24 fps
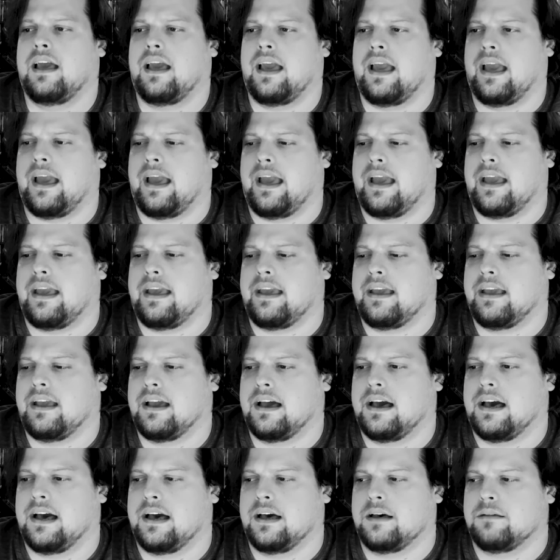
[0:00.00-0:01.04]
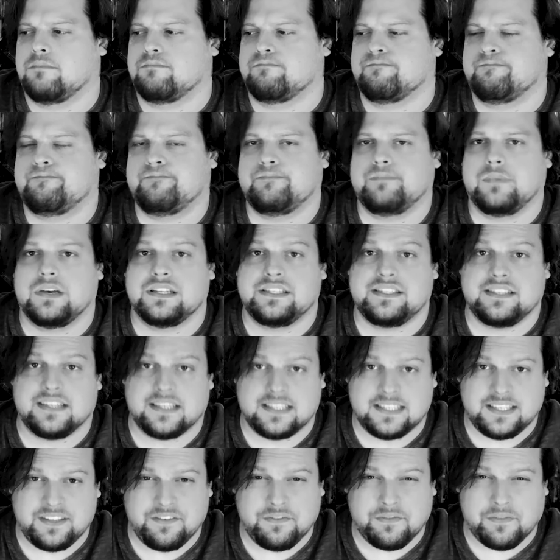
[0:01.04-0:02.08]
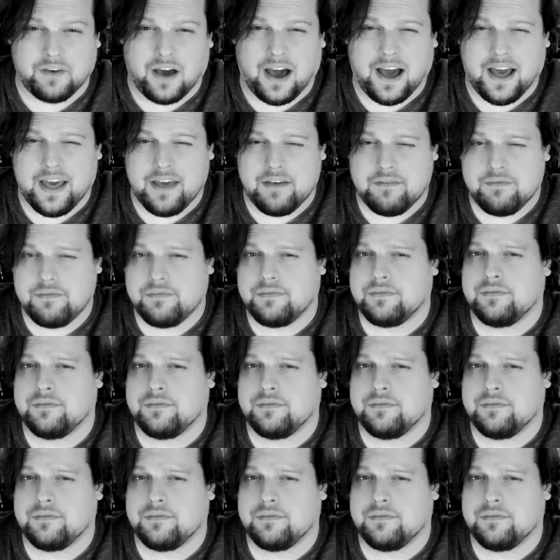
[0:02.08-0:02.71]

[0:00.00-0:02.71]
a, um, a 65